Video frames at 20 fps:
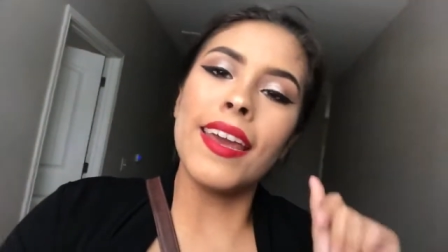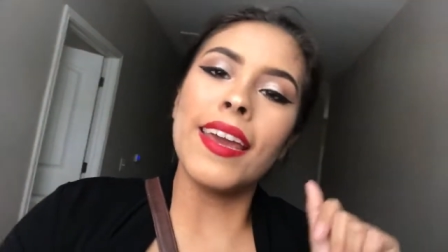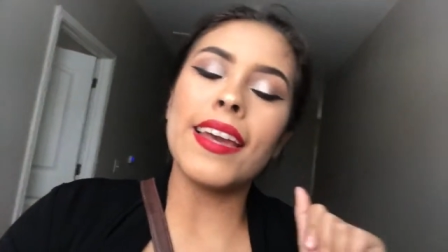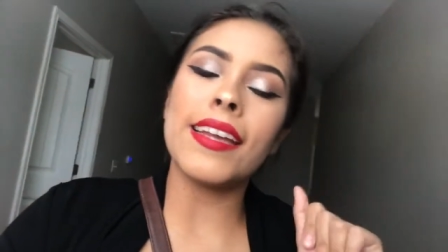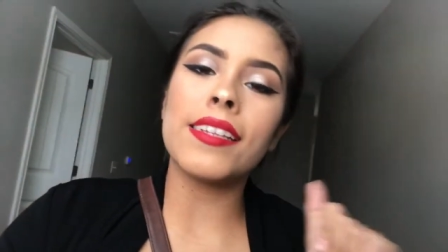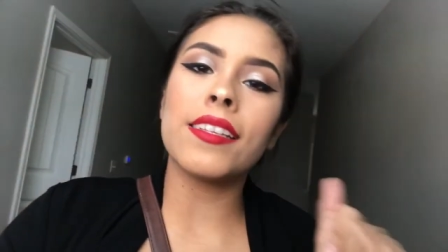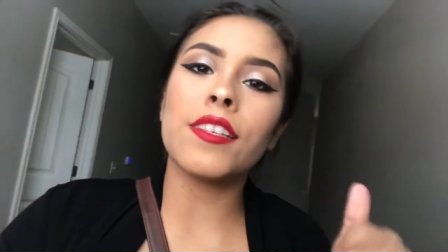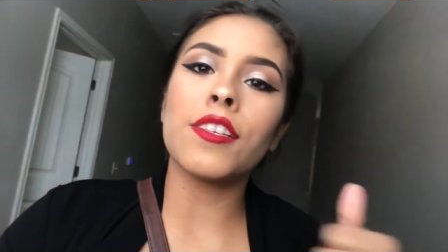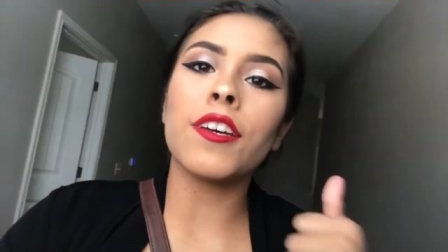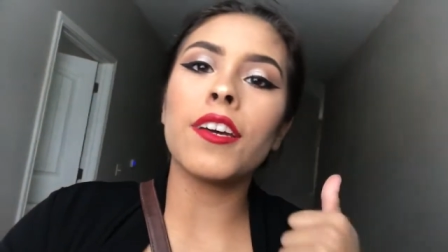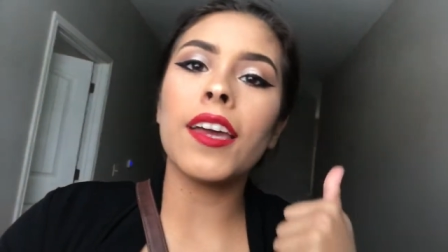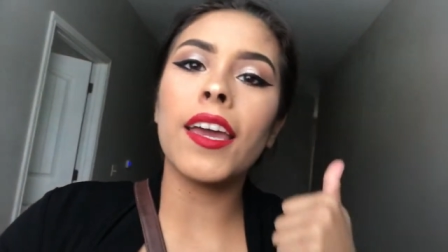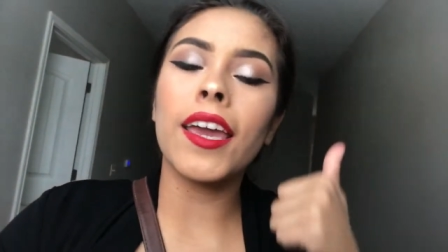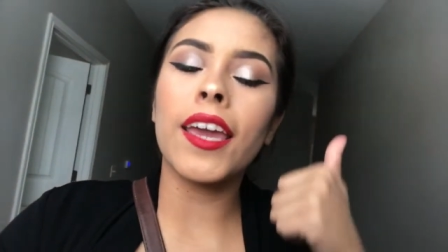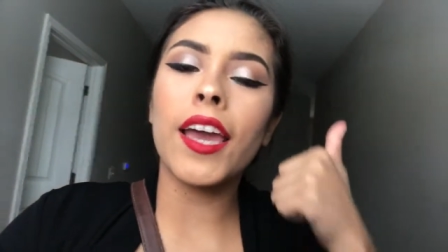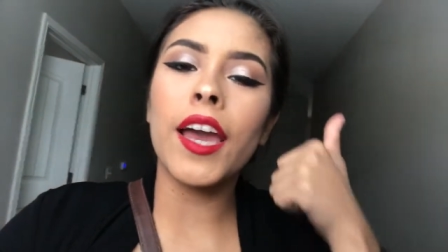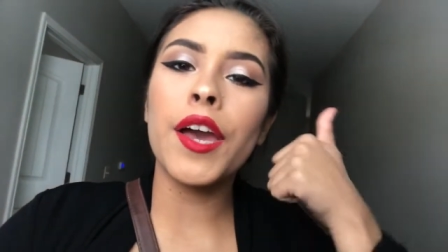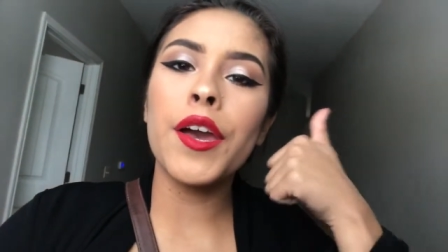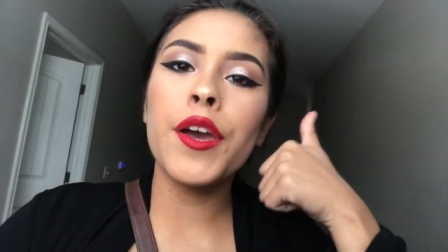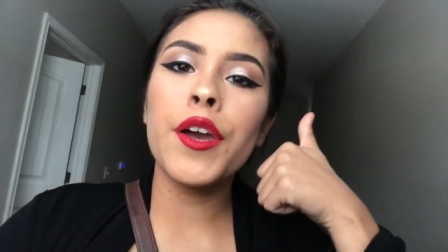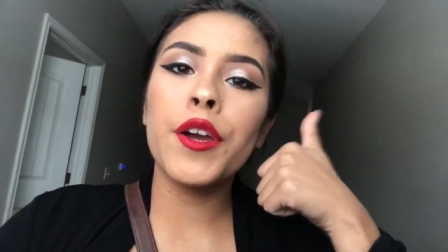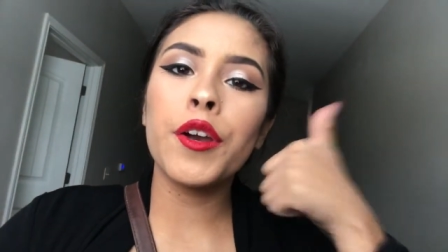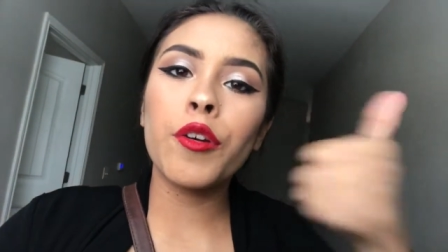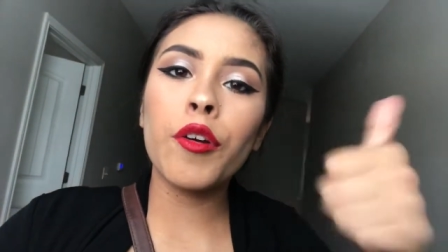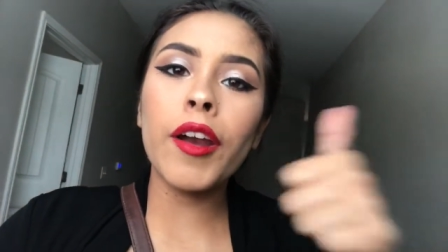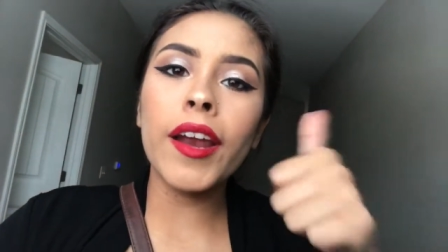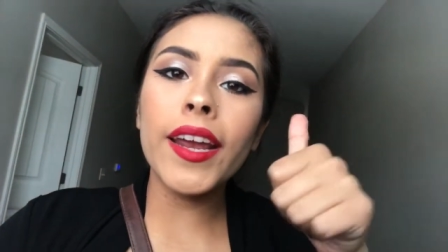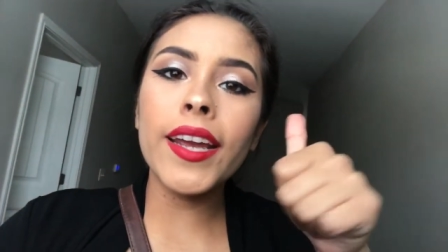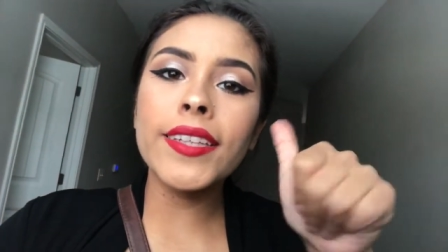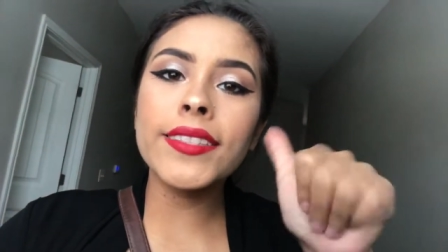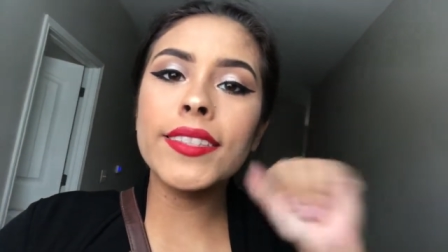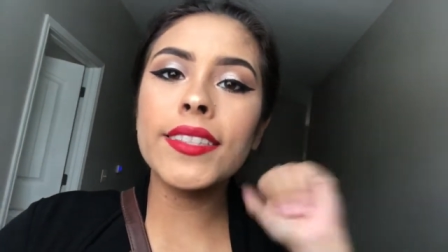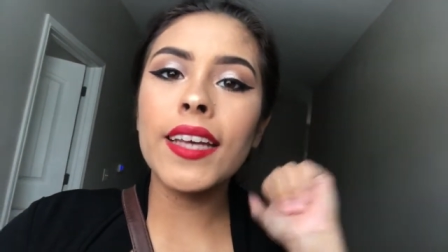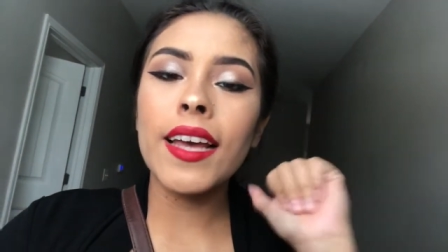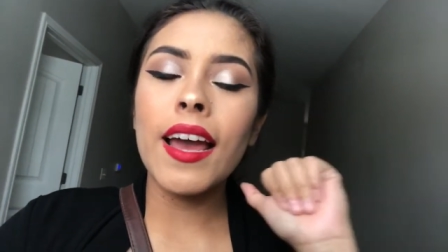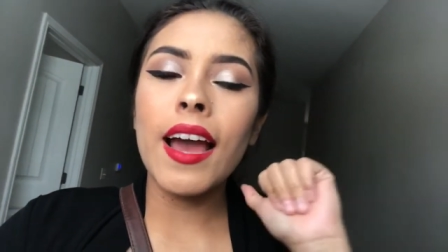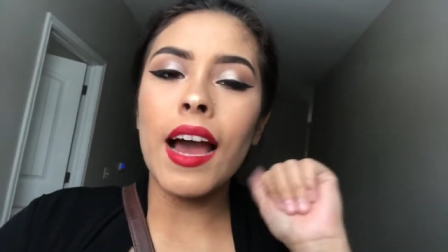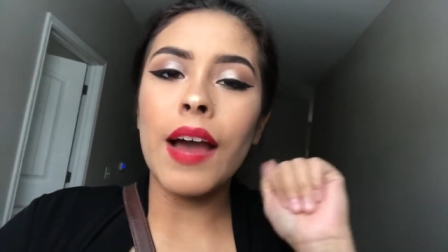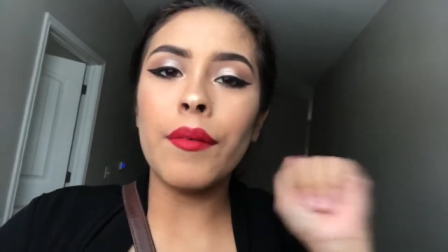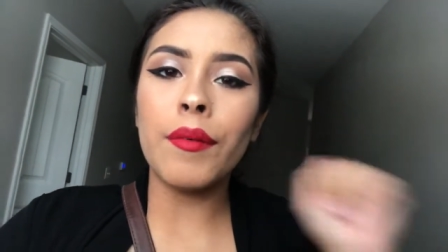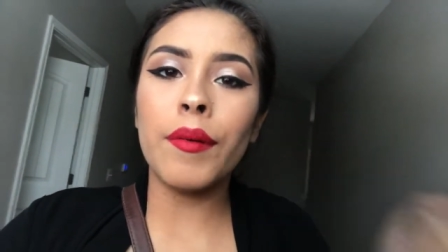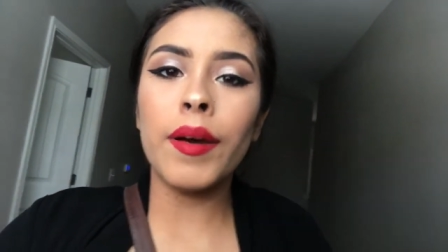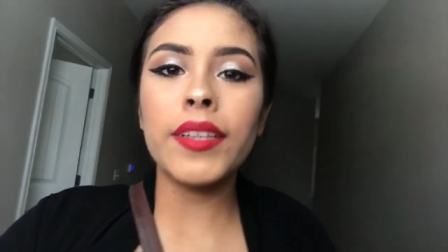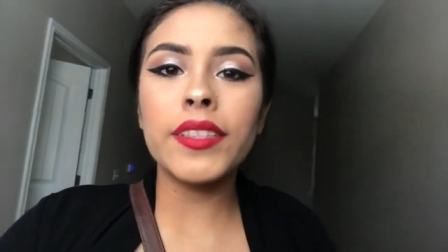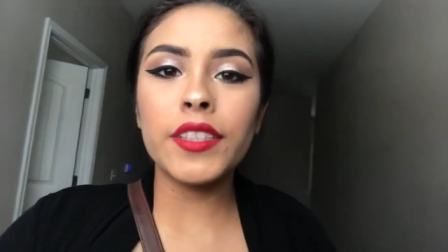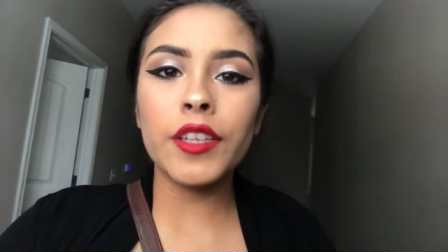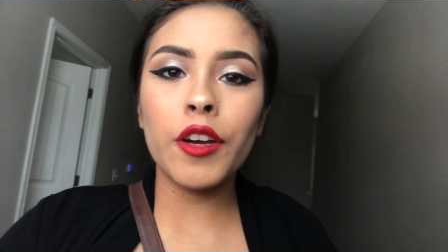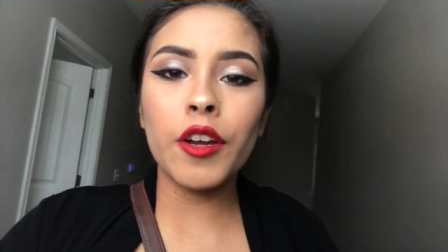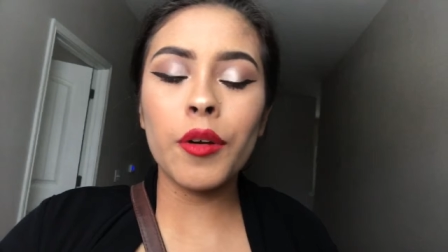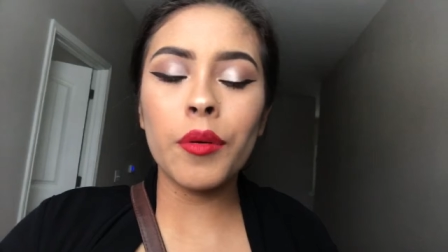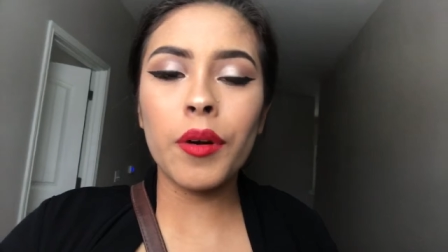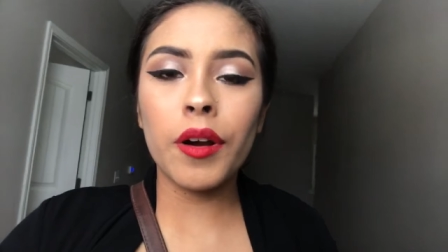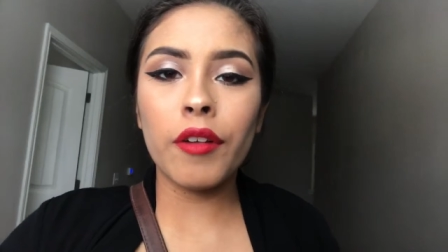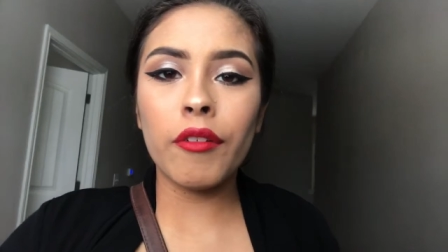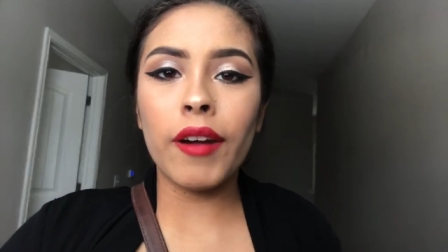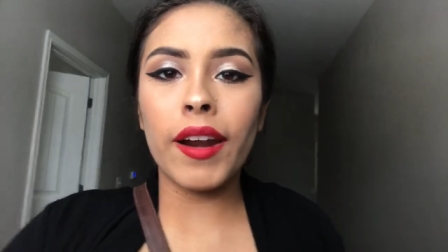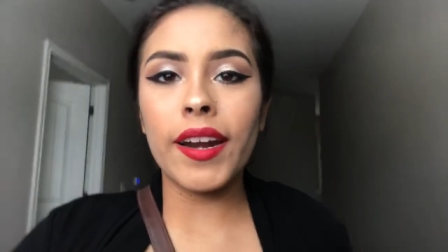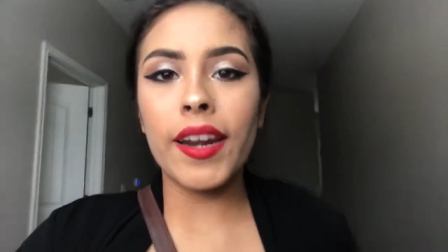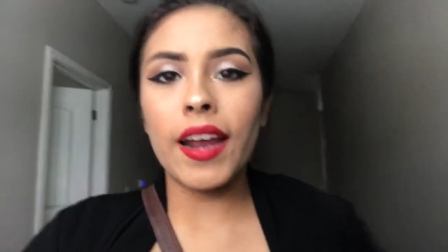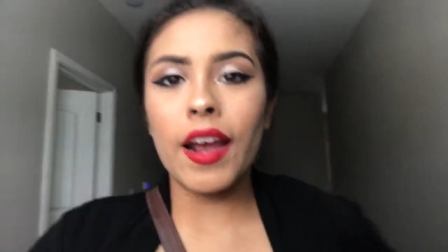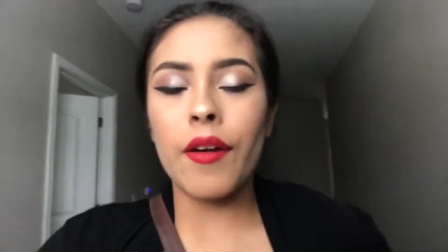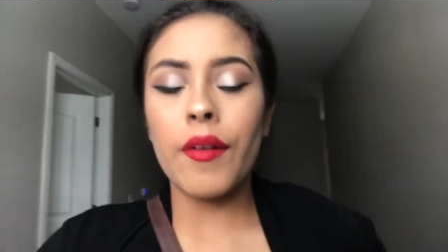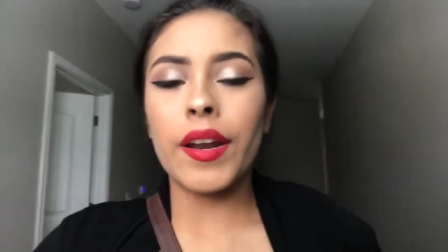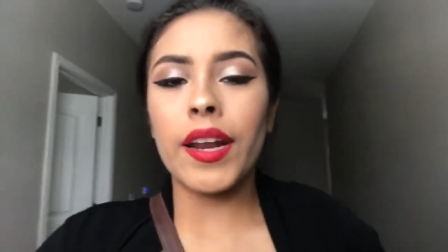It's looking great. I'm about to go to work right now,